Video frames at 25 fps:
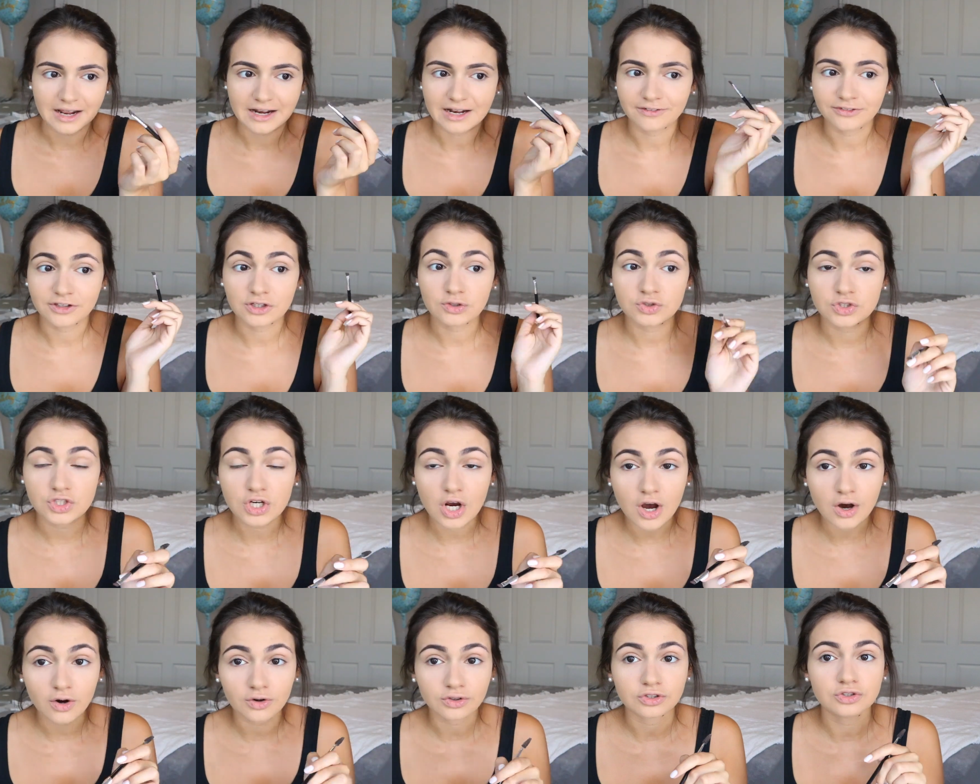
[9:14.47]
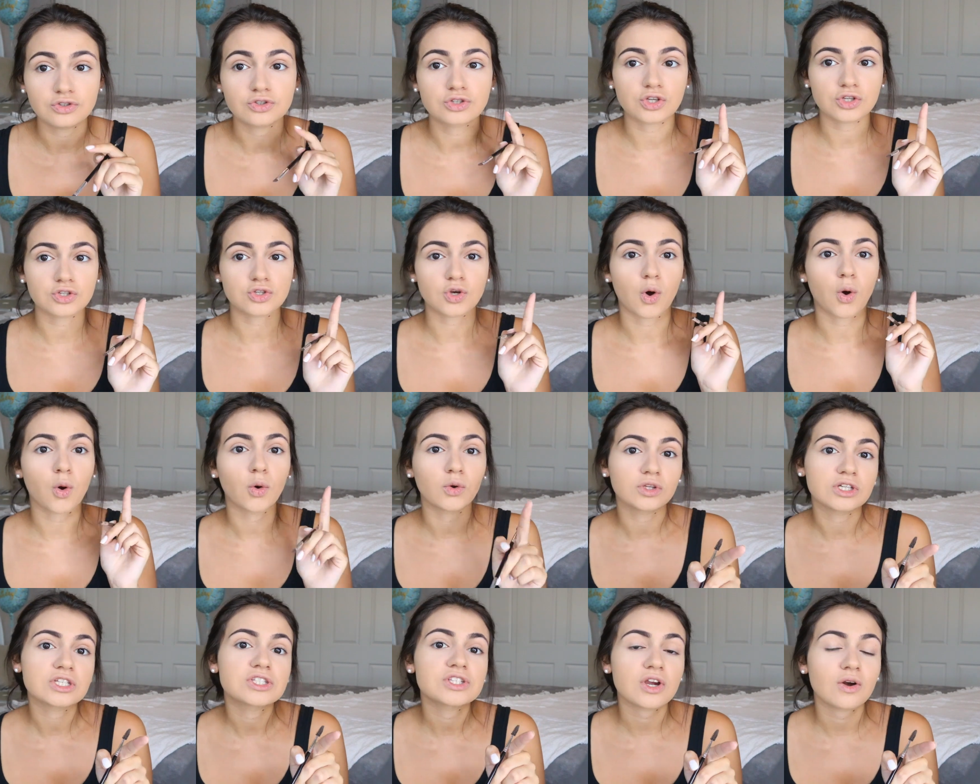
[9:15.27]
And if you don't, you should
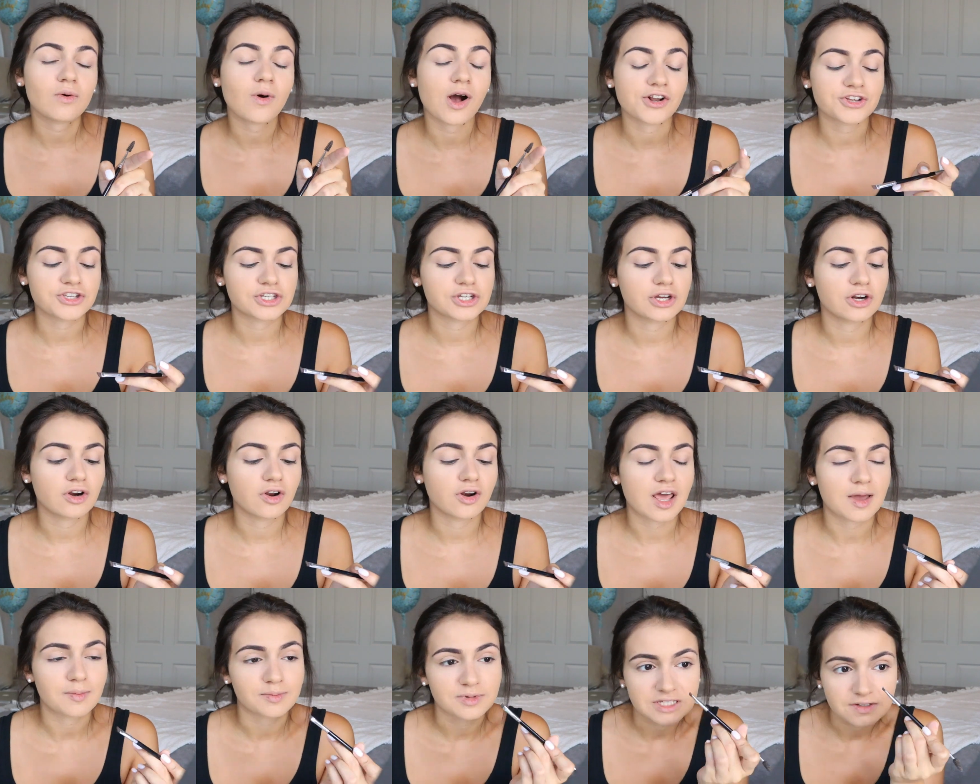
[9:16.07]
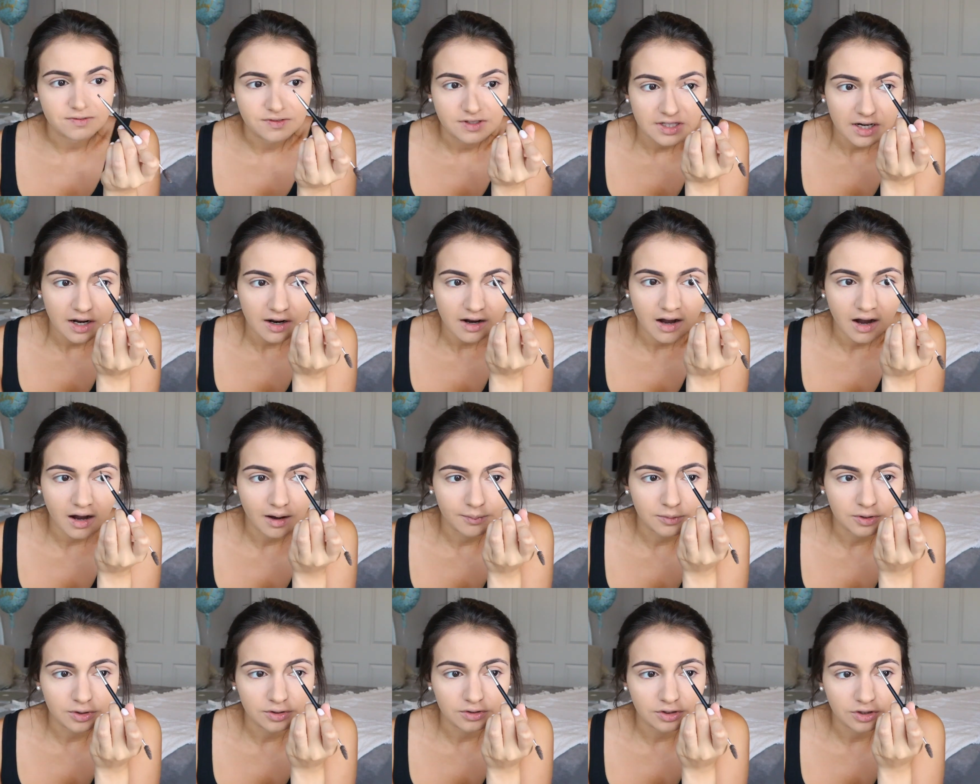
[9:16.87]
totally start watching it on
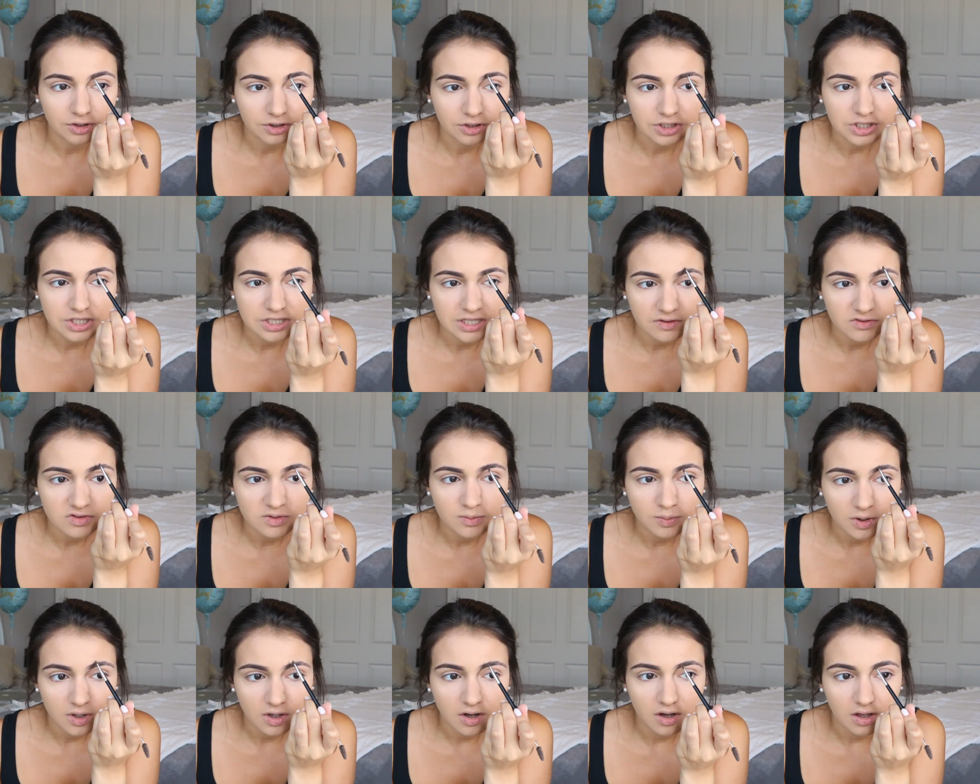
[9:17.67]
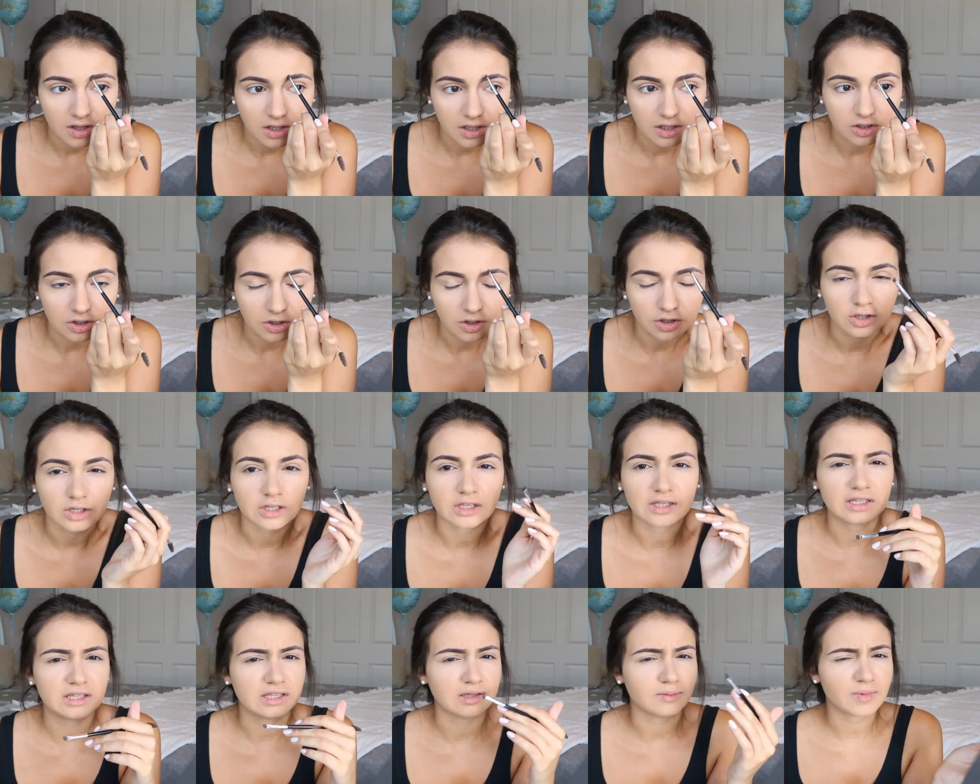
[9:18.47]
mtv.com. You literally just have to put in your
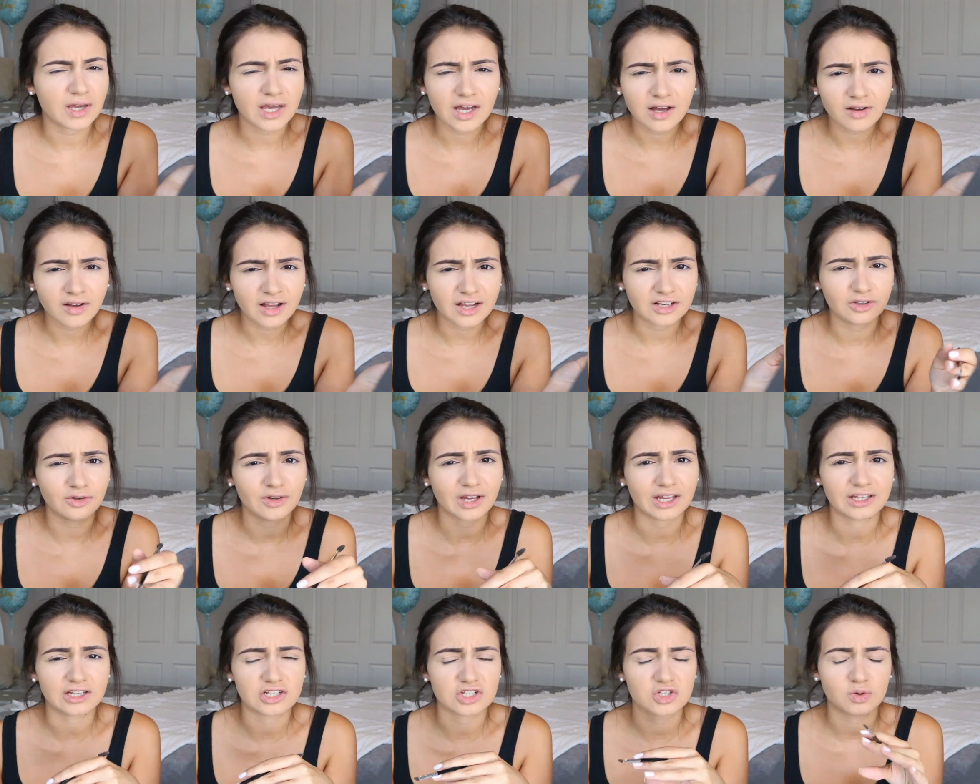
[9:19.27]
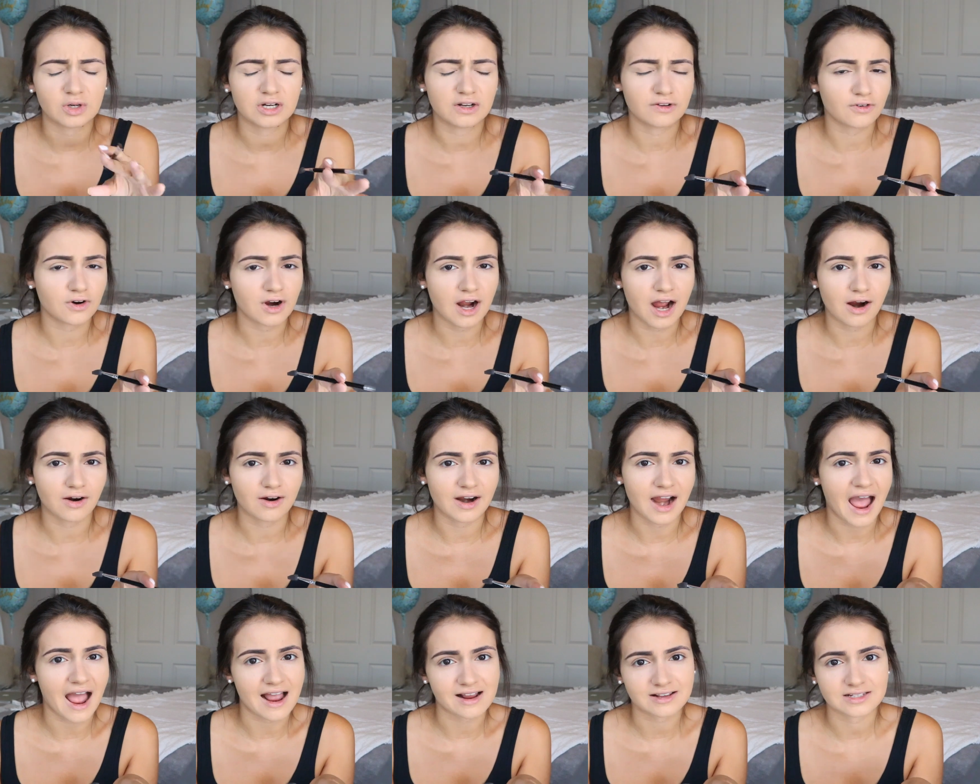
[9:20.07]
email and you get like
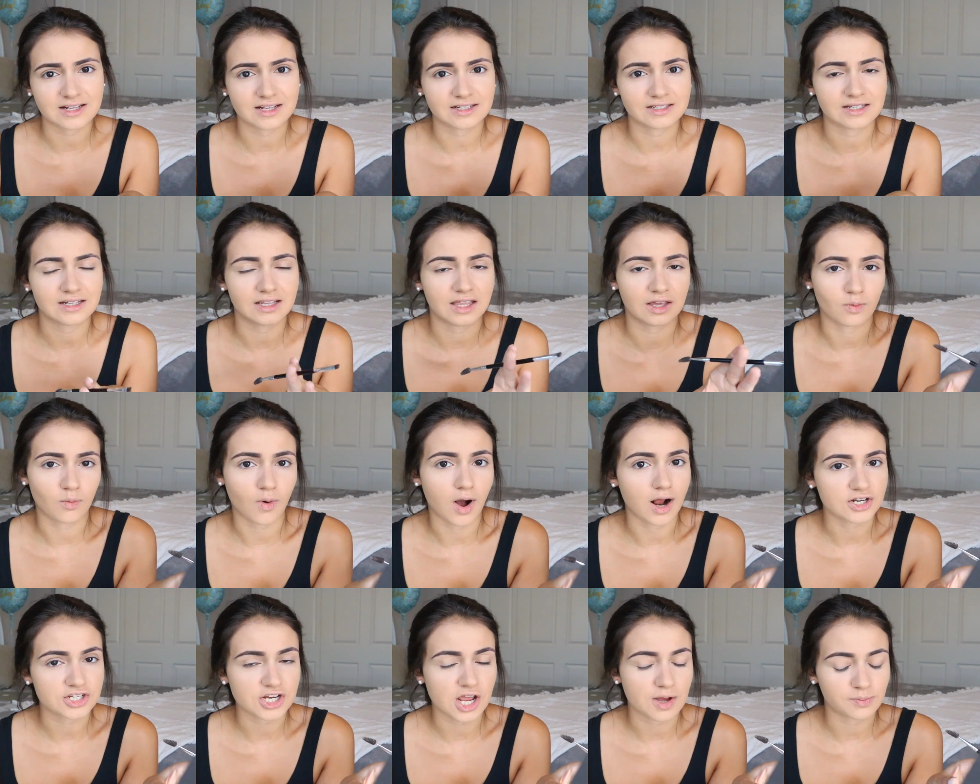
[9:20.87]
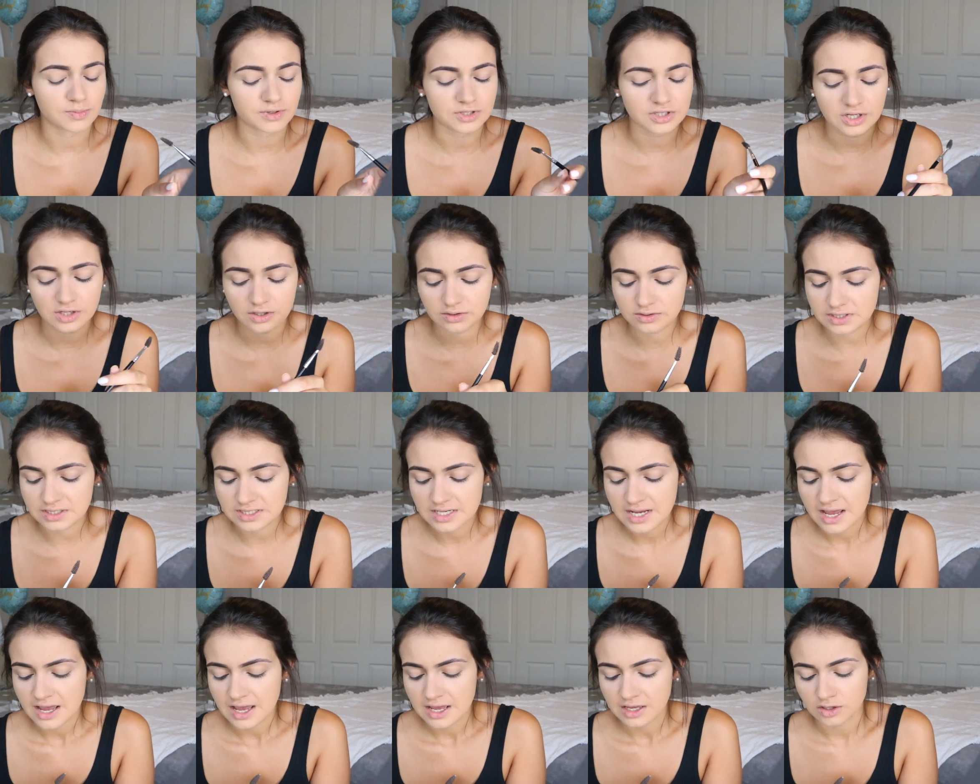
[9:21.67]
24-hour access to like watch
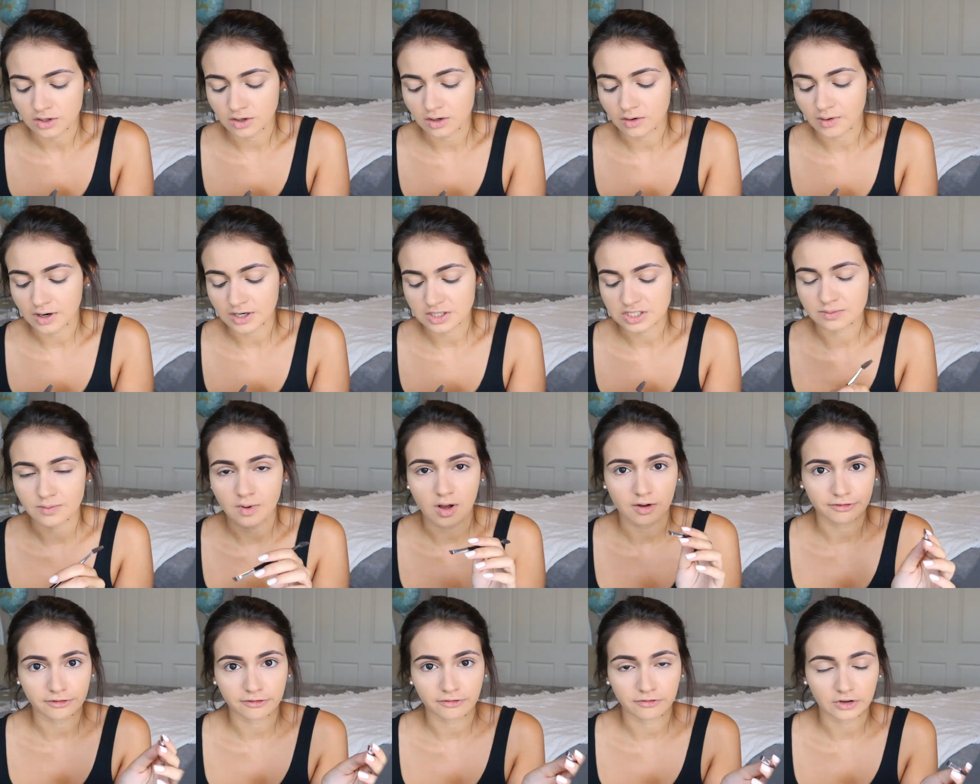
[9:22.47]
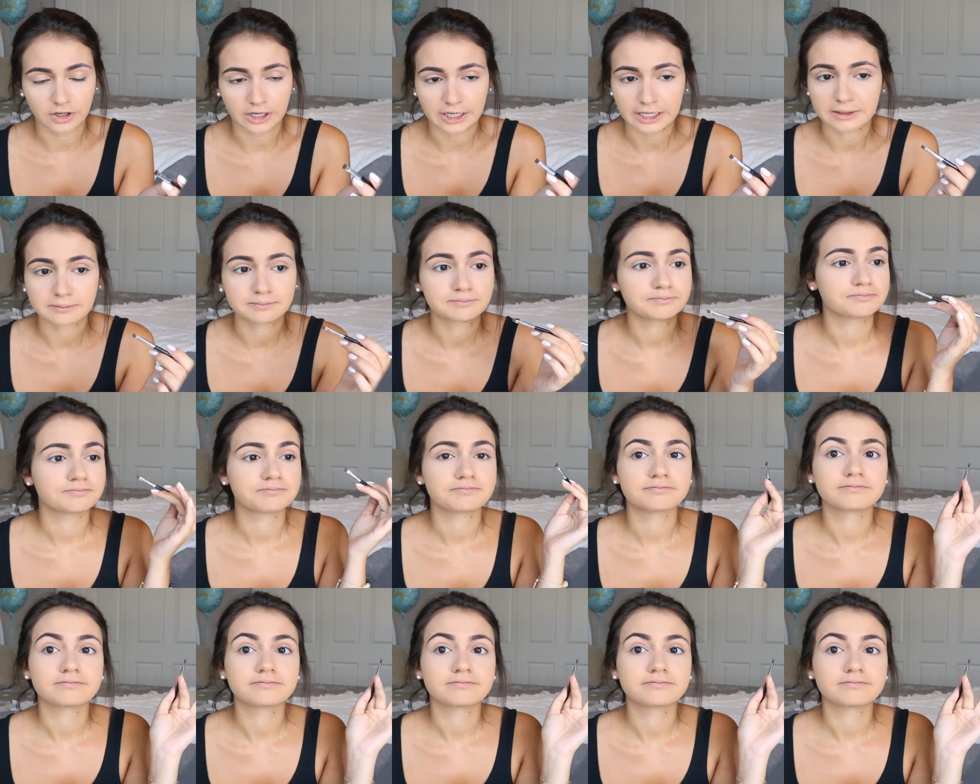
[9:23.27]
episodes. You can watch them all for free.